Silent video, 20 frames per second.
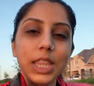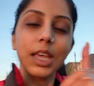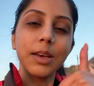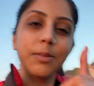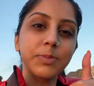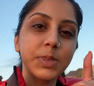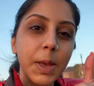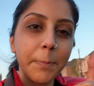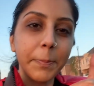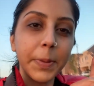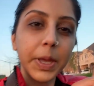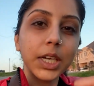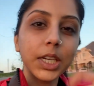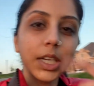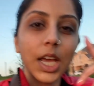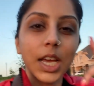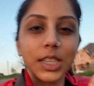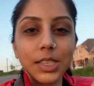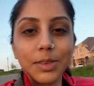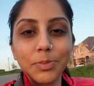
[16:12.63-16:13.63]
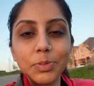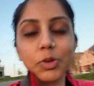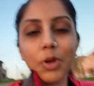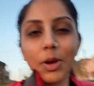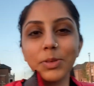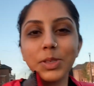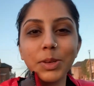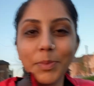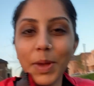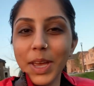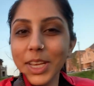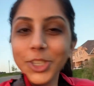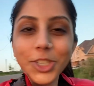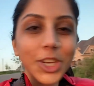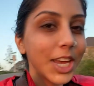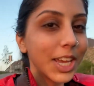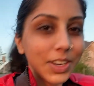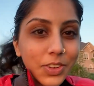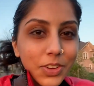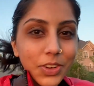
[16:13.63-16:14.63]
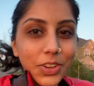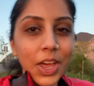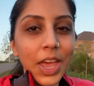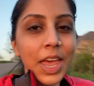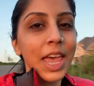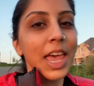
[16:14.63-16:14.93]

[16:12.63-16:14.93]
thumbs up button and subscribe to my channel.